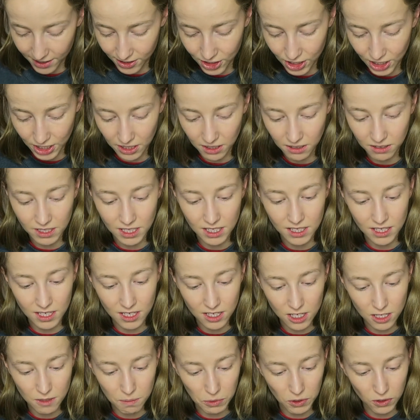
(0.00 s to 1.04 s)
and she uses
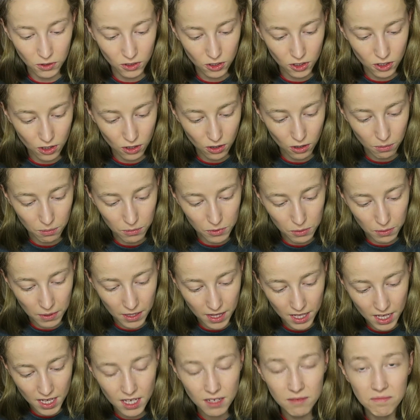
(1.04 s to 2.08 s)
this sponge that comes
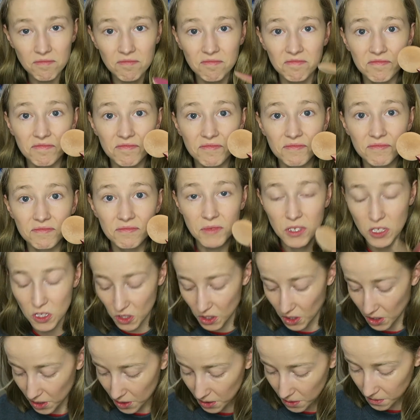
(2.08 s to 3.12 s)
with it.
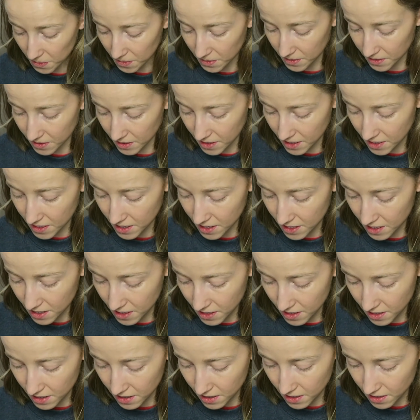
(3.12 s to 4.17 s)
So
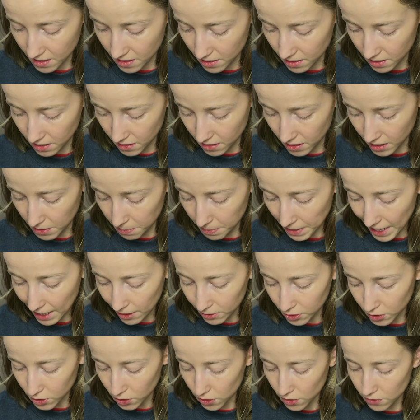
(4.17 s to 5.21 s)
this
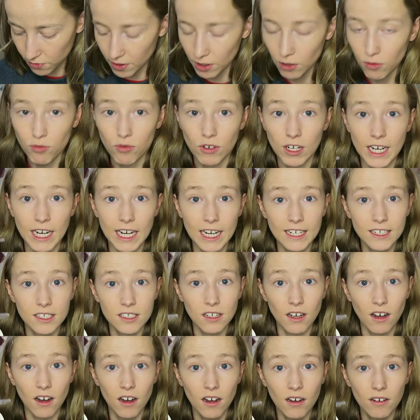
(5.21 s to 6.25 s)
powder does feel really
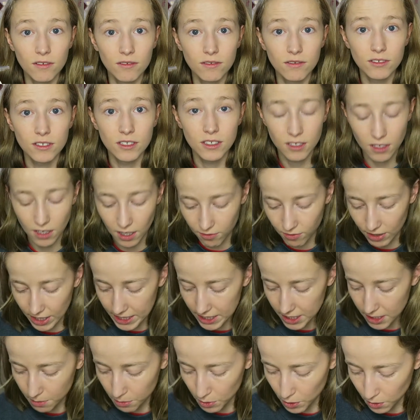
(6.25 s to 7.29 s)
soft, like
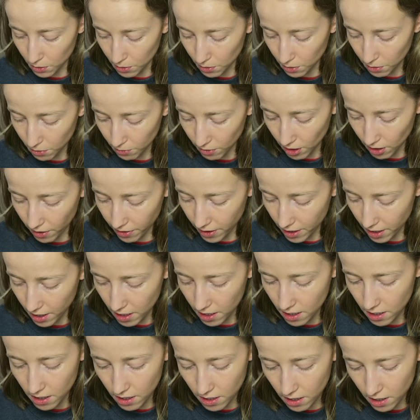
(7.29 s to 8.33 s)
really smooth rather.
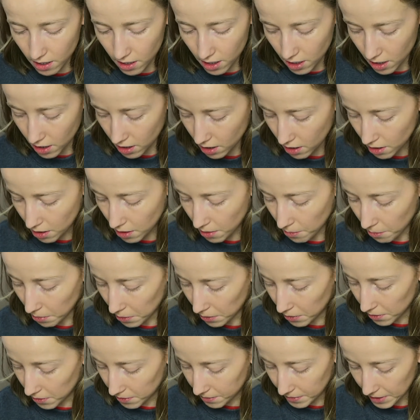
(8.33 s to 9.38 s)

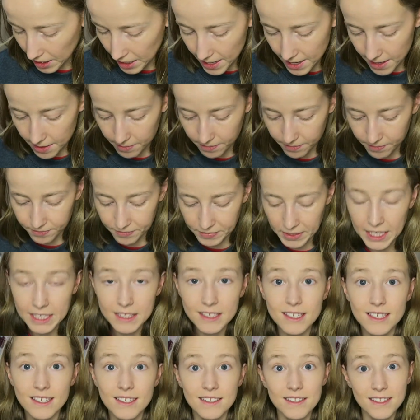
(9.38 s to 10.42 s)
But yeah,
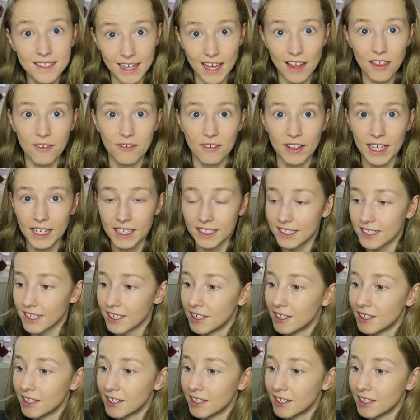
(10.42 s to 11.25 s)
let's set the face.